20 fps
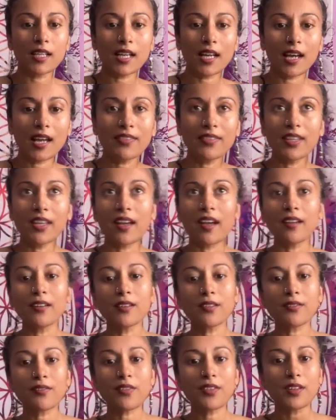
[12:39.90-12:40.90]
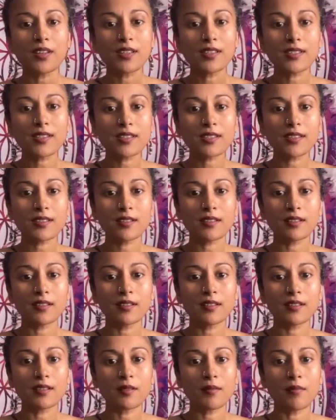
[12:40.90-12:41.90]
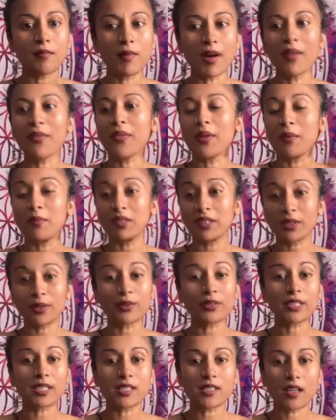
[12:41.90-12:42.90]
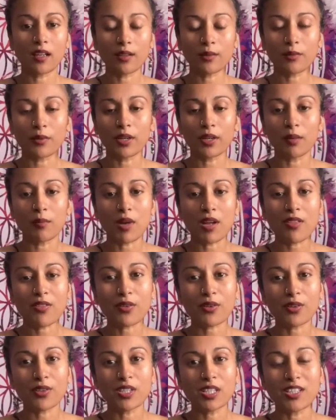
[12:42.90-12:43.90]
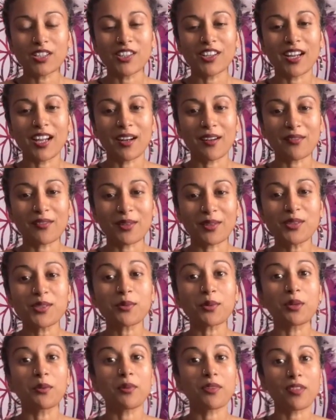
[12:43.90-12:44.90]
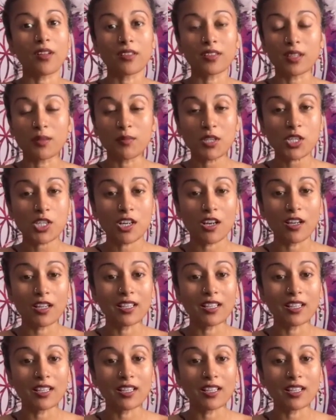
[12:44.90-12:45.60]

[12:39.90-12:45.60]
at the end of this month, I'm literally celebrating my 3rd year anniversary with Andre Michel.